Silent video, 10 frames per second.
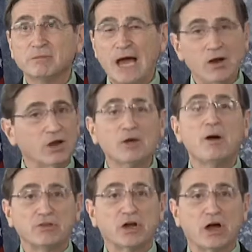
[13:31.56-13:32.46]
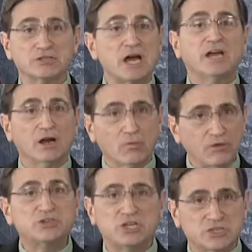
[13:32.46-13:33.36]
I don't care about the colors. I care
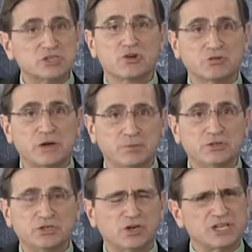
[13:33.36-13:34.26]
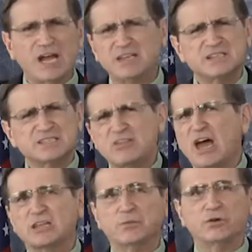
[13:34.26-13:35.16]
whether Jesus shows up in the church. And I didn't say
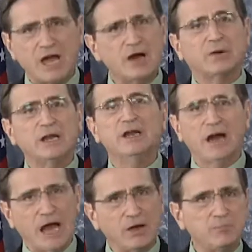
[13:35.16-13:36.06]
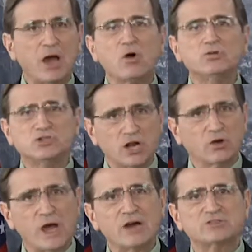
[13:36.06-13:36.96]
that to put her down, but in my own gentle
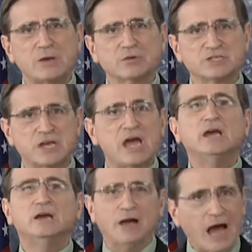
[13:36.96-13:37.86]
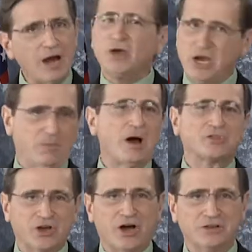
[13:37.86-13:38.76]
way, I was able to say, I don't care about
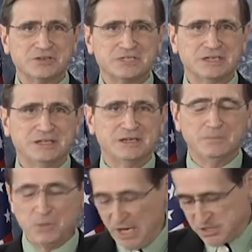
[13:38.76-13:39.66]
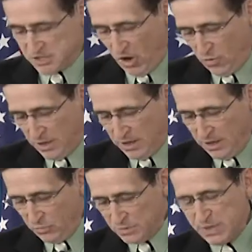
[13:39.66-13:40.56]
the colors. And so
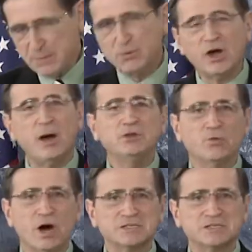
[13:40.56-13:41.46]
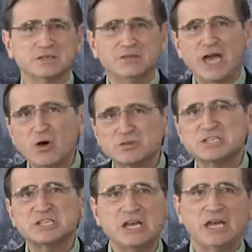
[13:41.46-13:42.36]
when people come to us, they don't
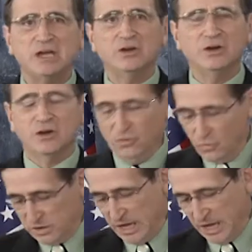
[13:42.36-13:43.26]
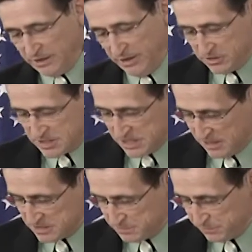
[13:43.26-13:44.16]
see what the head leader
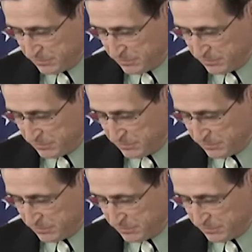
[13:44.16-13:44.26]
sees.